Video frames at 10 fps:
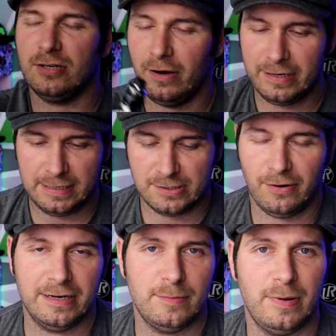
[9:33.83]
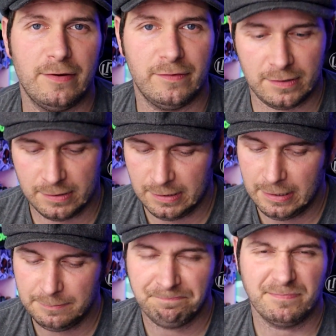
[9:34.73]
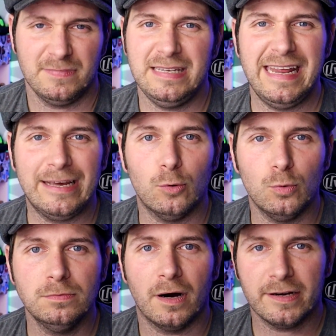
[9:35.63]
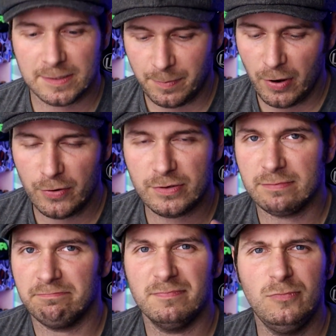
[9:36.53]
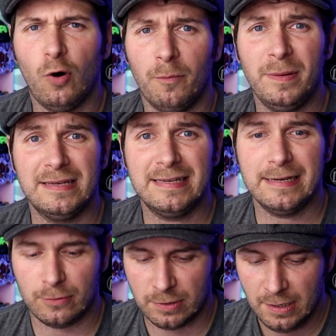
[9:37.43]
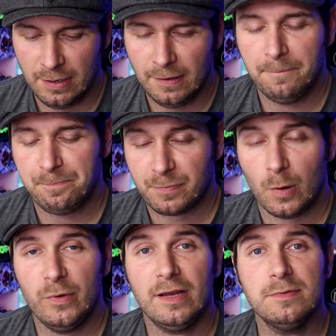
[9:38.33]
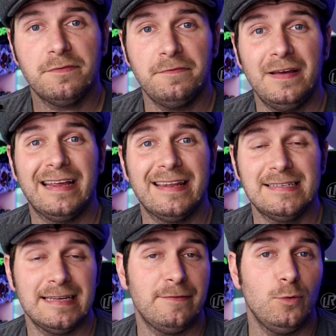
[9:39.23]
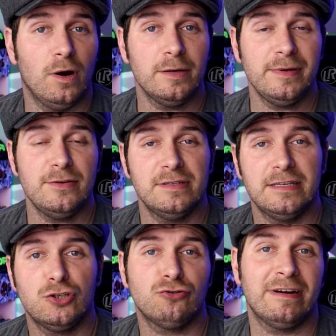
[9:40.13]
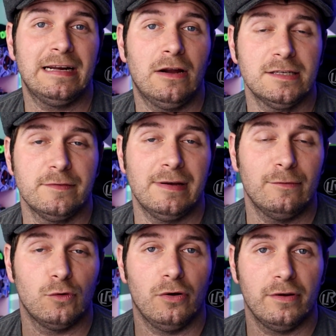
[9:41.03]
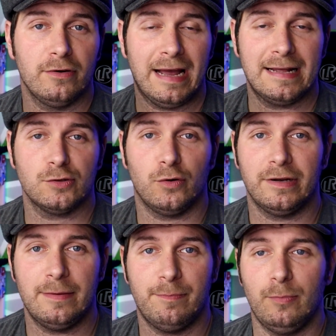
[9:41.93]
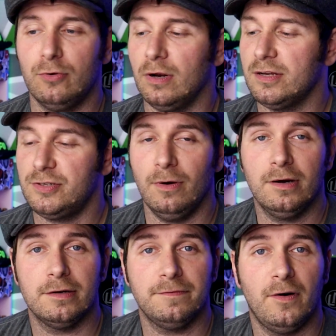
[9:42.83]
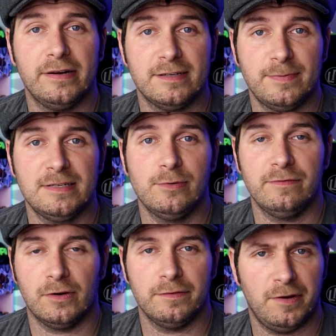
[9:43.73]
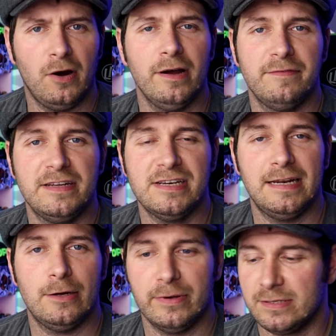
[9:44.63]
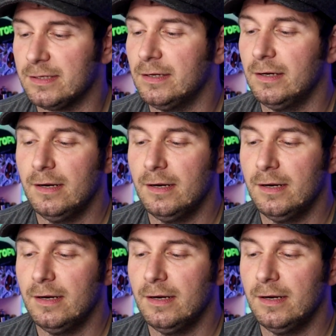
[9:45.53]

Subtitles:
a tiny bit of a niggle, I suppose. Not a big deal. When it comes to filling this, if you are going to be using the straight glass, if you haven't got your hands on a bubble glass, you are going to find, especially with kind of the higher VG liquids,